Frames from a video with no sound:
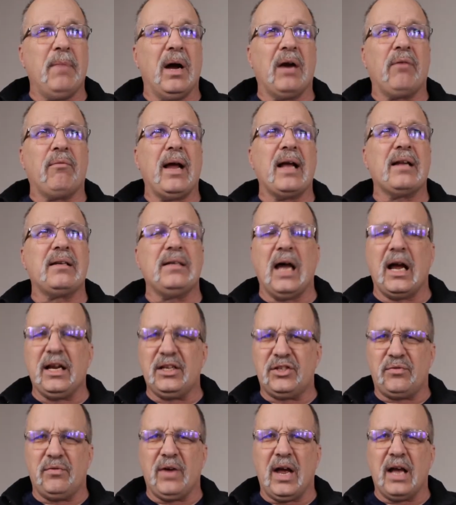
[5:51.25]
my Red
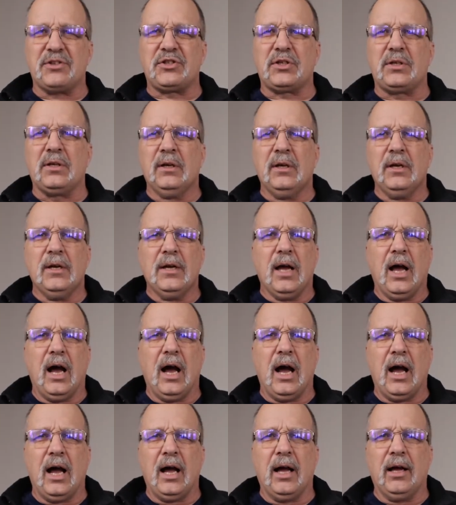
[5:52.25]
Knights vest
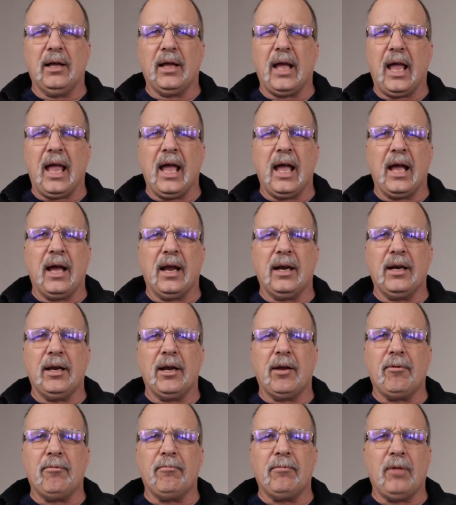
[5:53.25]
and
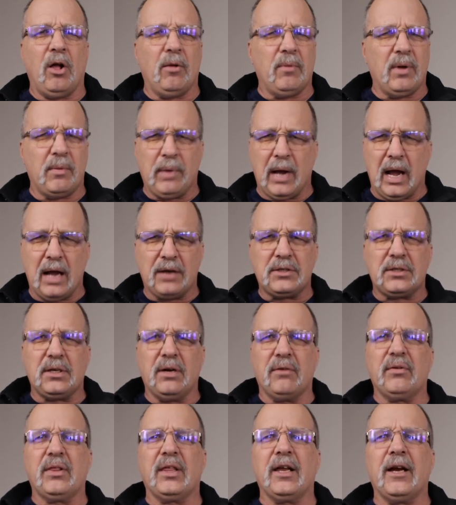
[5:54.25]
all my patches and
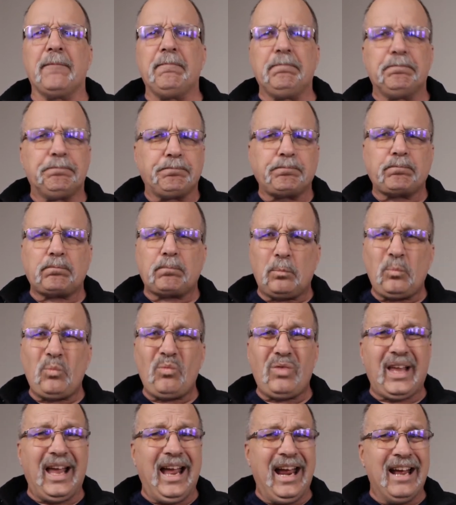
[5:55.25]
everything.
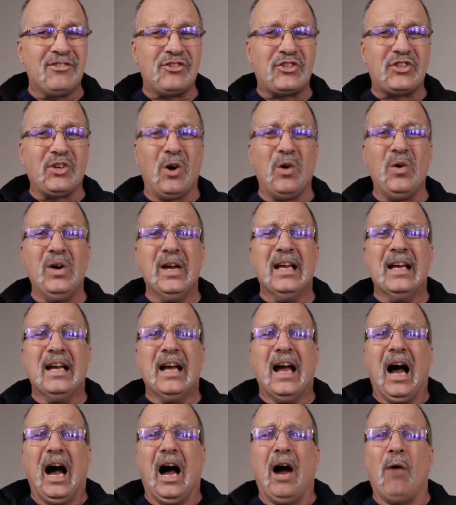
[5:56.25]
And so
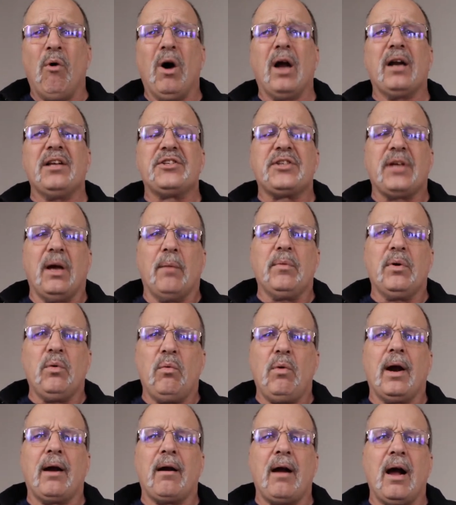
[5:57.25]
I wanted something to
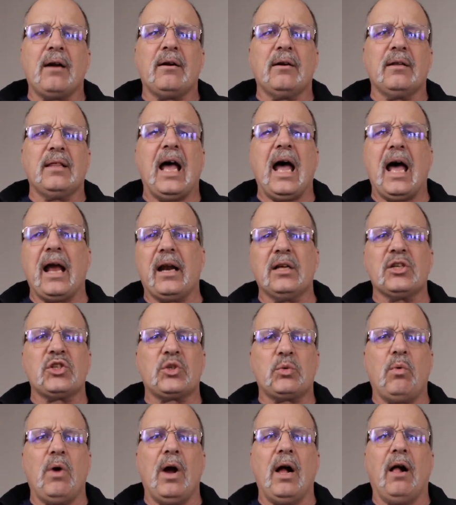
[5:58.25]
wear under that
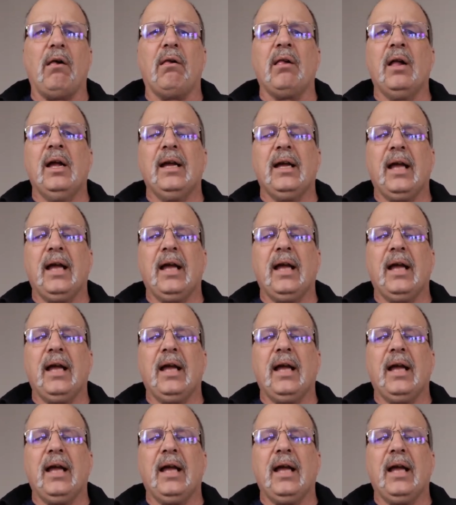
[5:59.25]
as well.